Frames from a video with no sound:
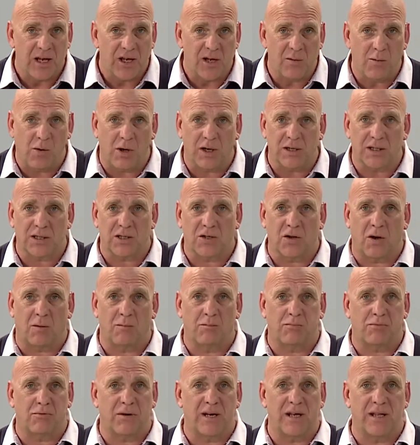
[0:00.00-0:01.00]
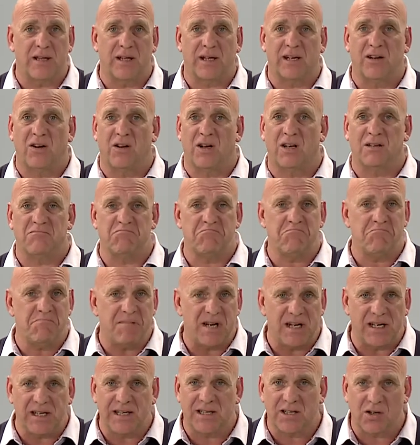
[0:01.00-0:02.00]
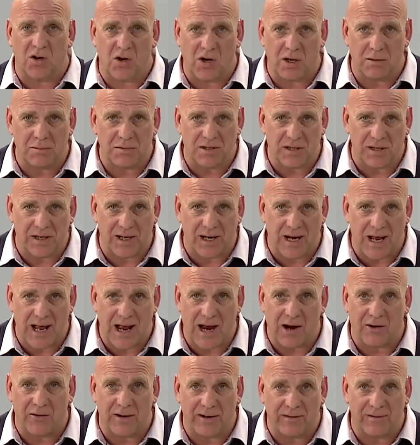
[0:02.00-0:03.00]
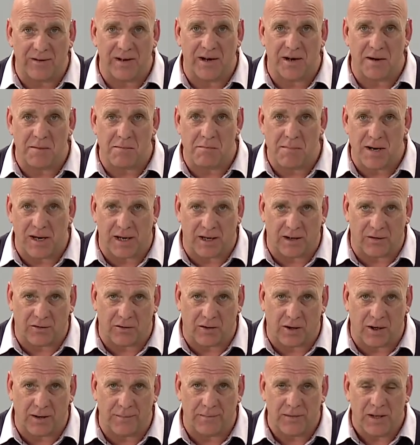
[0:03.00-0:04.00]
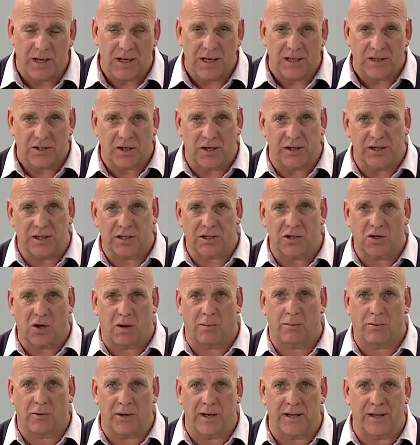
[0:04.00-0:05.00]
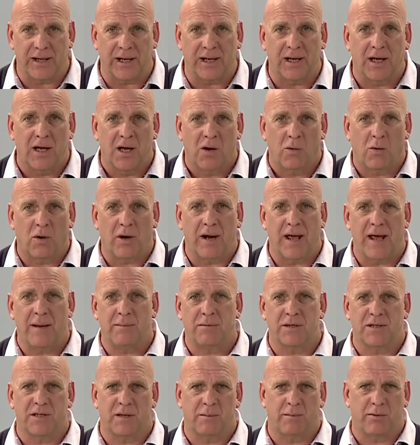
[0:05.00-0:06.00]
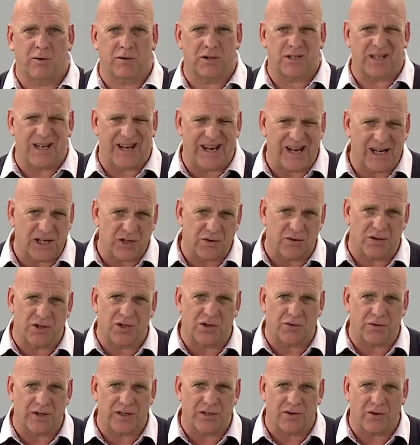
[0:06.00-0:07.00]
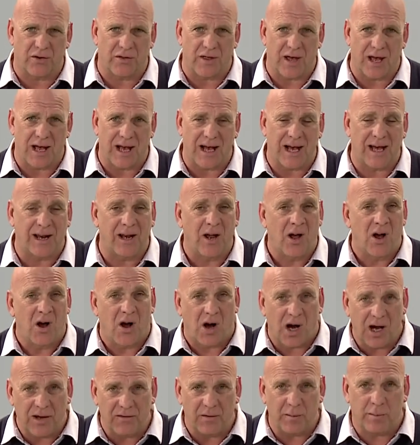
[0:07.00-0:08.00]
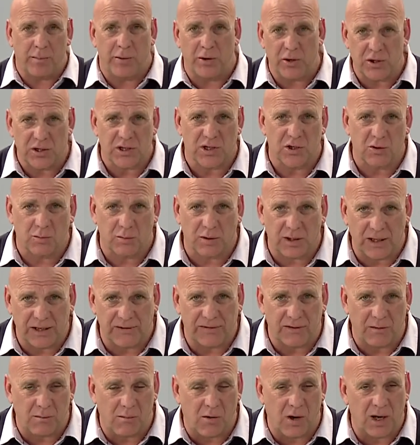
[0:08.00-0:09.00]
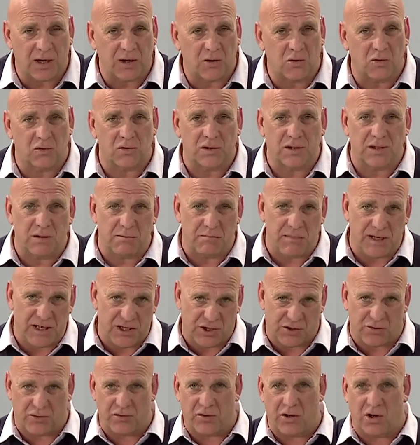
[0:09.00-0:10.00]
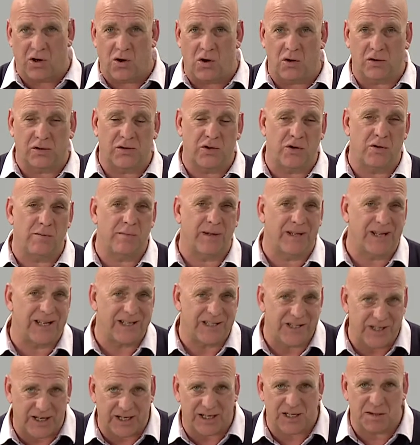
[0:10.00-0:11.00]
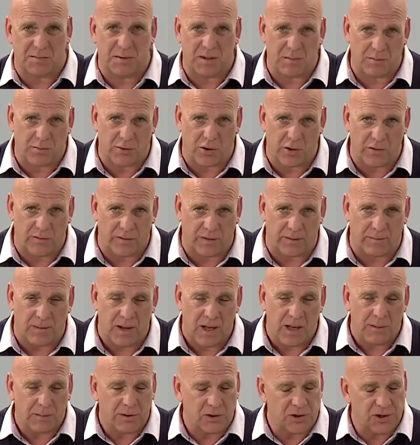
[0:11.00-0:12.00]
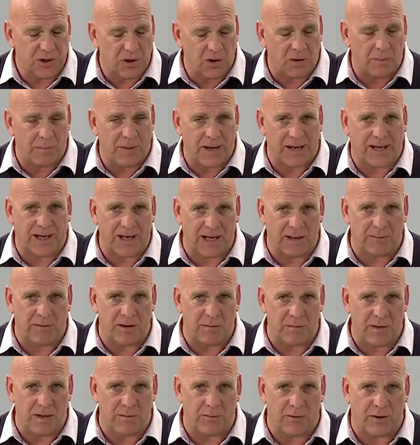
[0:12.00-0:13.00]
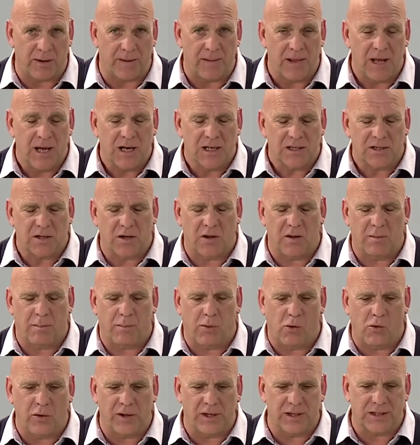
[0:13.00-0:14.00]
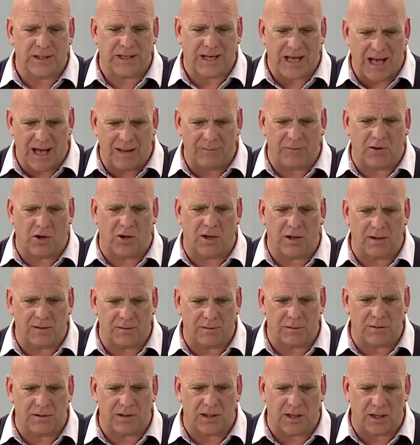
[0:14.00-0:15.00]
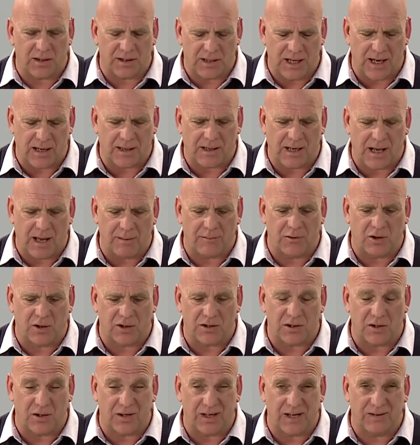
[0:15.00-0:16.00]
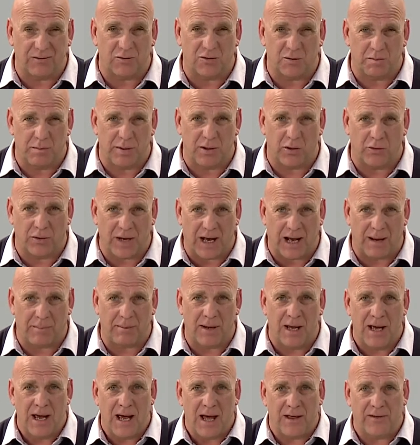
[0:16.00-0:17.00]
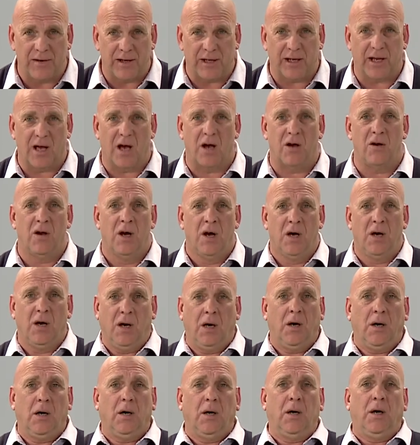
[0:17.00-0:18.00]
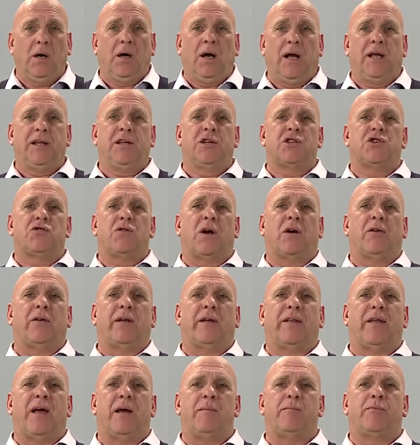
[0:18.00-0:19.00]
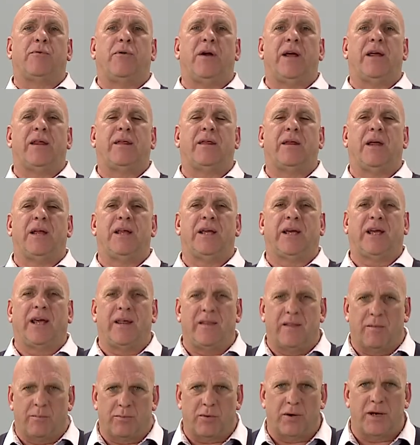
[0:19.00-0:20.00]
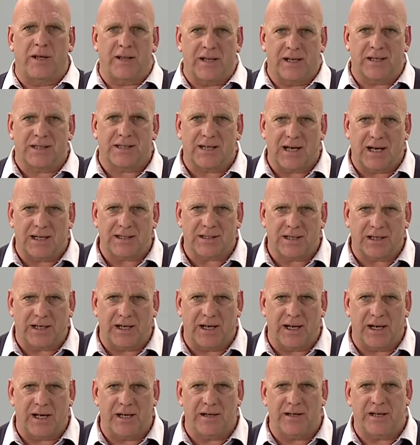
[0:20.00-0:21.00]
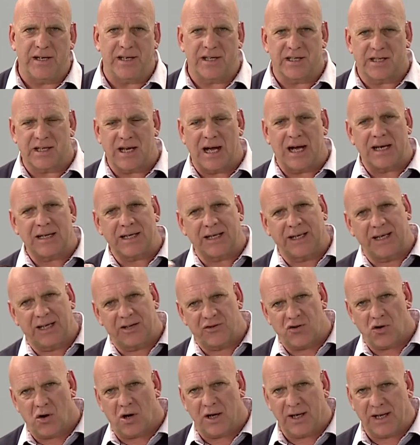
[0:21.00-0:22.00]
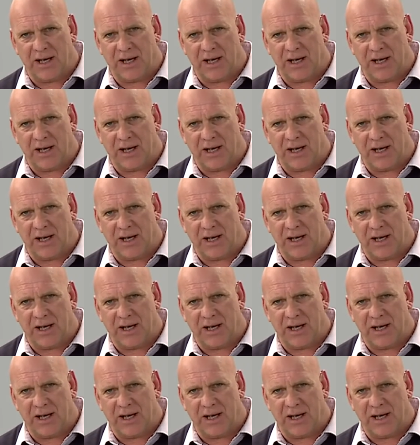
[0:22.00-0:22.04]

You might stop breathing like many times in an hour, even in a minute, right? So you stop breathing. What happens? It puts extra stress on the heart. I have a personal belief it might cause dementia in the long term, but that's yet to be proven because you're not backing up your memory. So the point is carbon dioxide levels build up and you go, and you struggle to get that breath and you get the breathing starts again and you start to try to